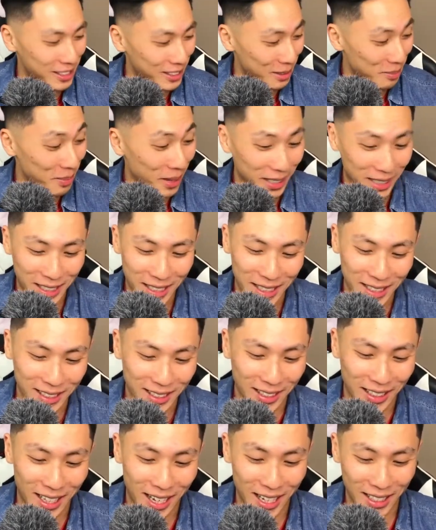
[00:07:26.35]
Somebody hit
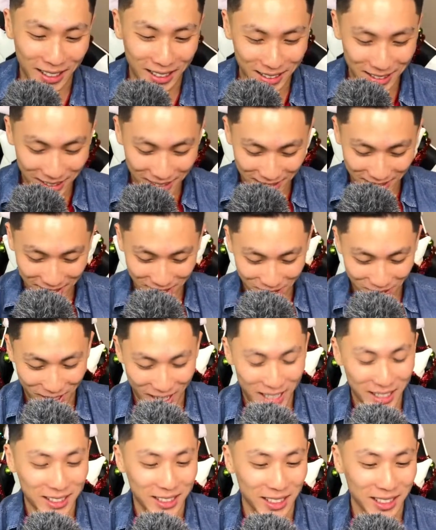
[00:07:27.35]
the like. This is
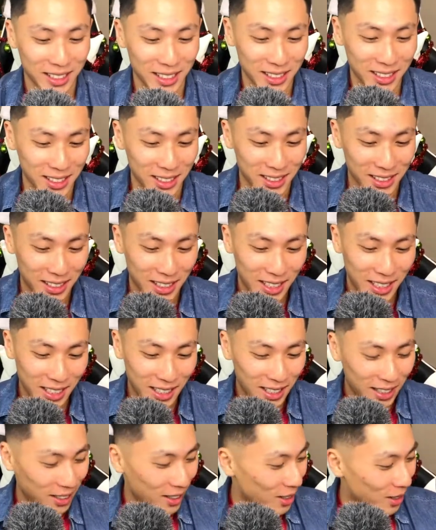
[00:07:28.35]
crazy. This is,
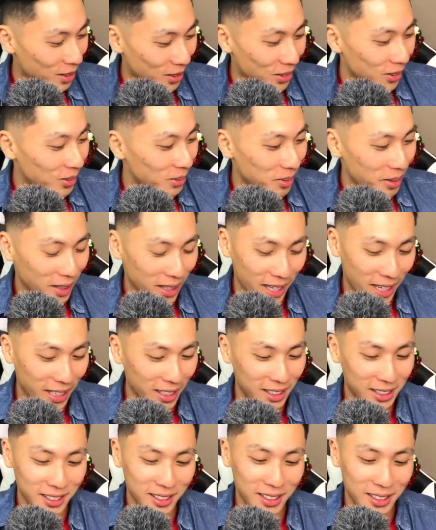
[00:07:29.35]
oh,
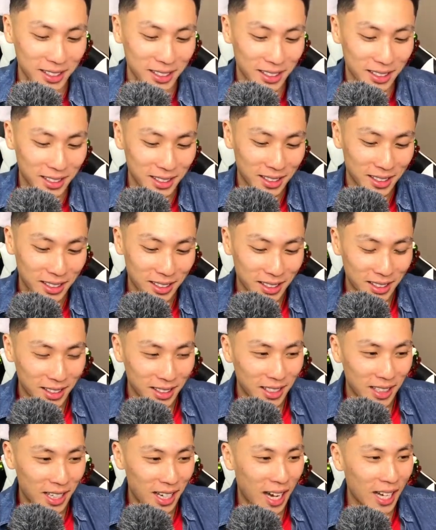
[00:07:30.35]
like,
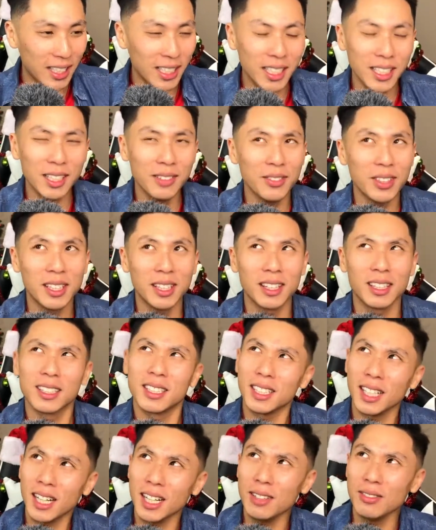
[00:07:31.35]
I didn't even...
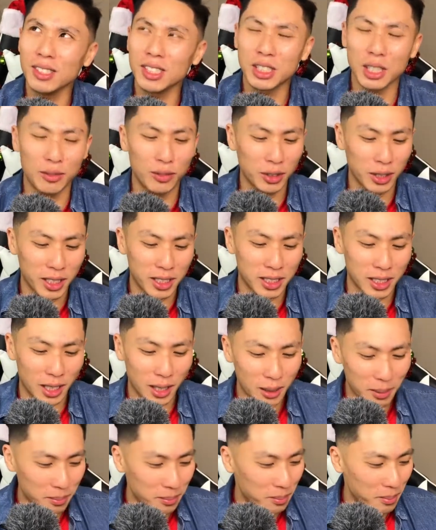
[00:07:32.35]
Did I even shuffle these
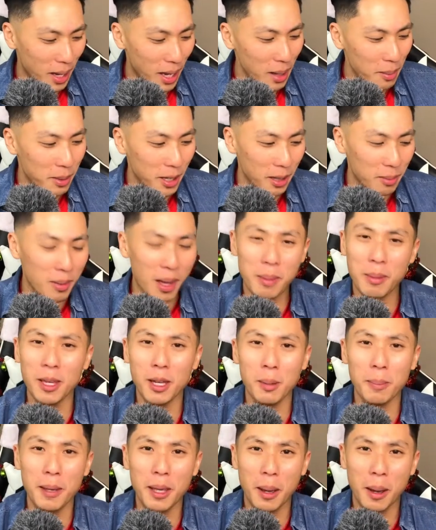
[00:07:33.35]
up? Maybe. Maybe
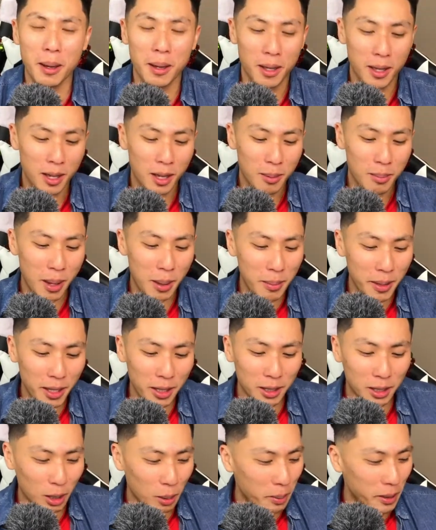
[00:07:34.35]
it'll be...
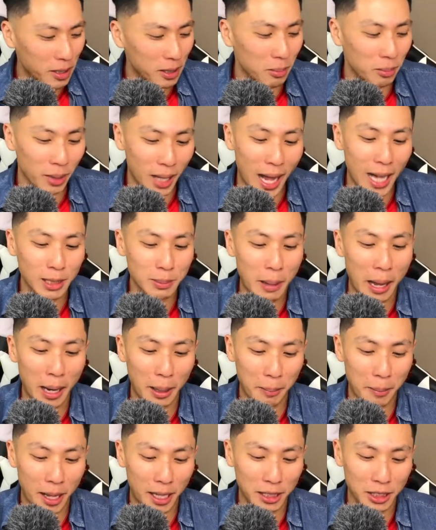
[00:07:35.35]
Maybe there'll be some last
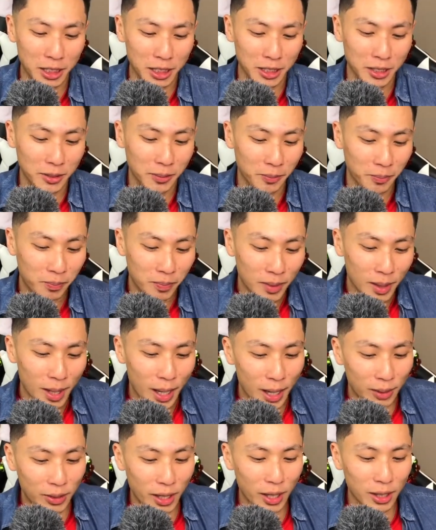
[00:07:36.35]
pack magic.
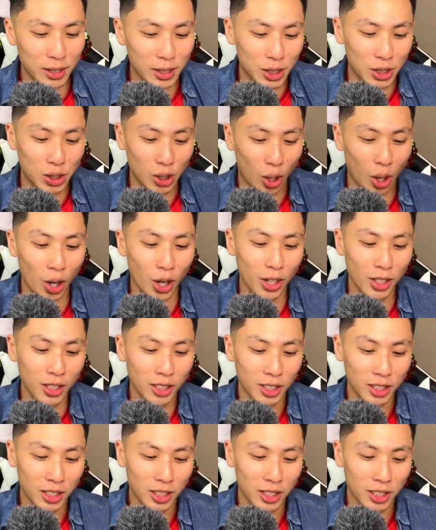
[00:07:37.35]
If there is a Zard...